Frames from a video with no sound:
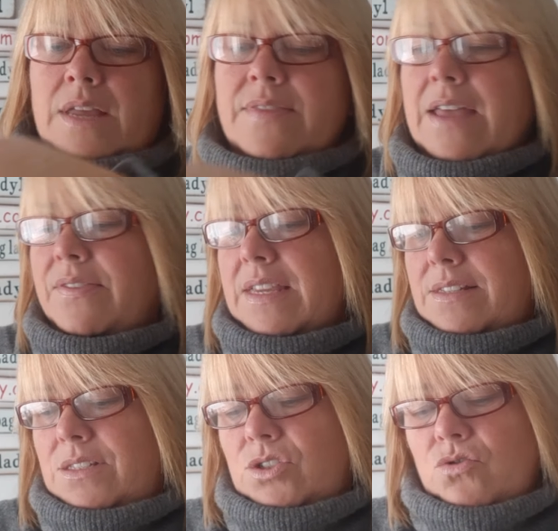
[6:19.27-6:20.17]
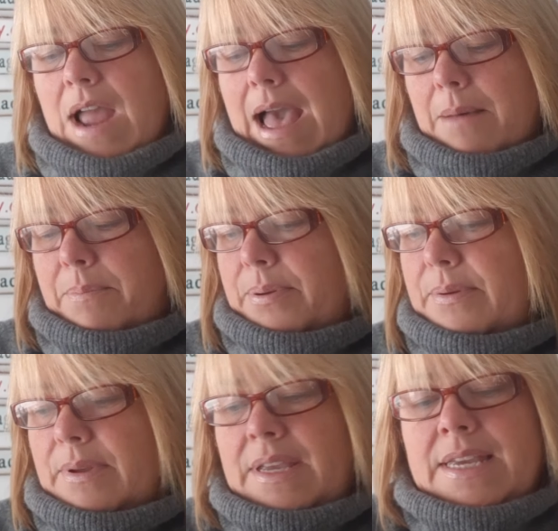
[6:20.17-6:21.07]
then this strap
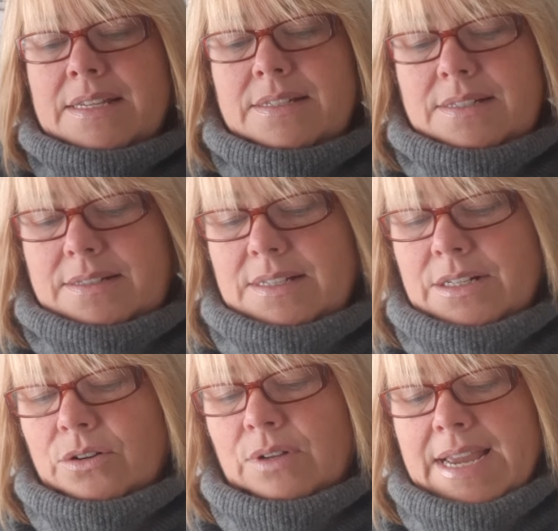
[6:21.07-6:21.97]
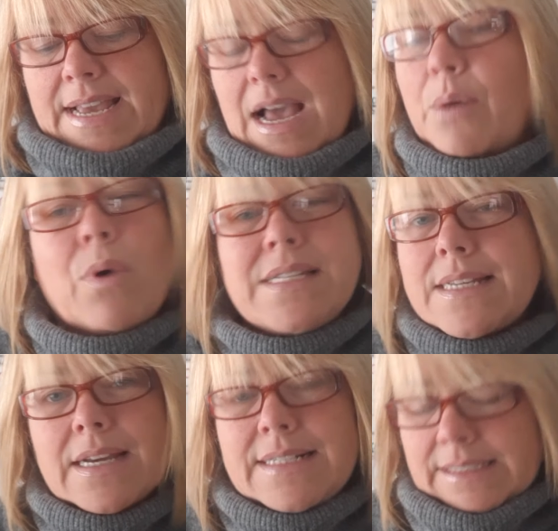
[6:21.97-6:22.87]
is, like I
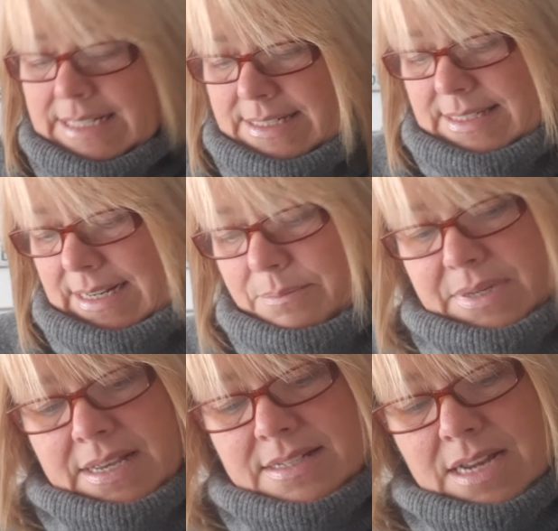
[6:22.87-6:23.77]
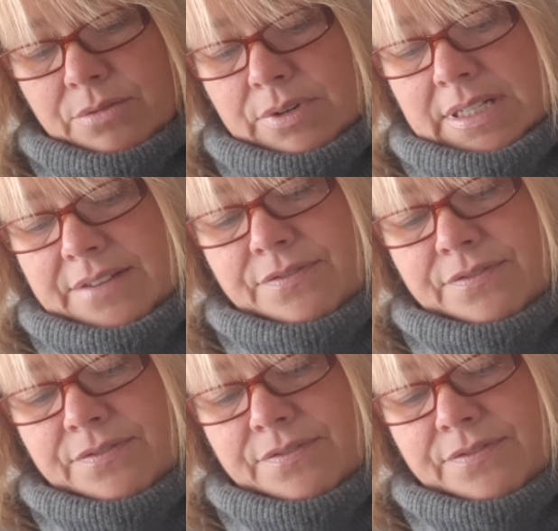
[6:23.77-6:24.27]
wasn't gonna list it because I really